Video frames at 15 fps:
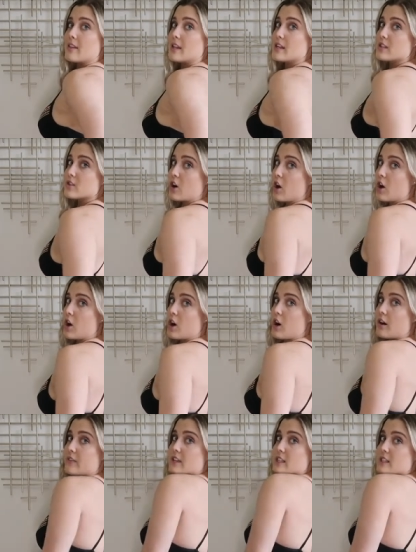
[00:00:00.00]
These are
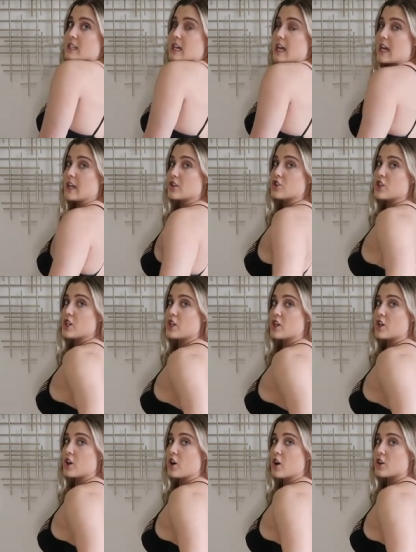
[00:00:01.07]
obviously a
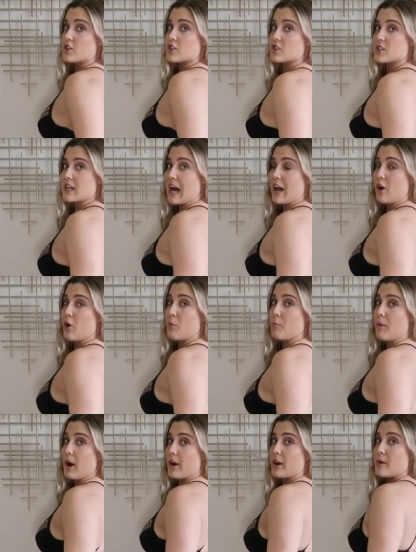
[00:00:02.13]
cheekier style
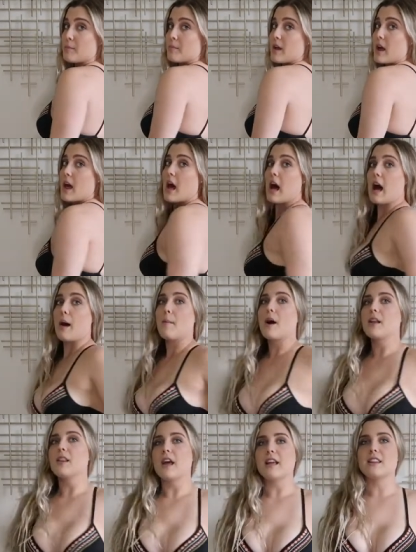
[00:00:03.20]
bottom. Um,
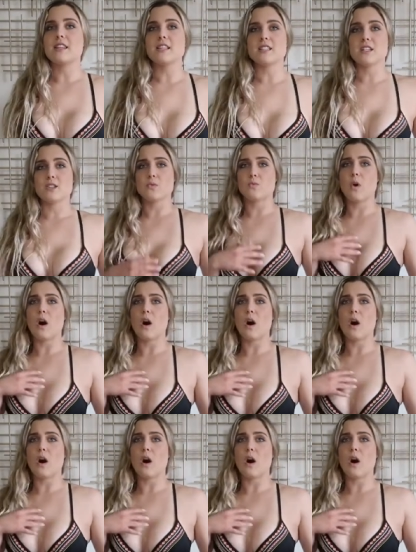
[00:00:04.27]
I like these as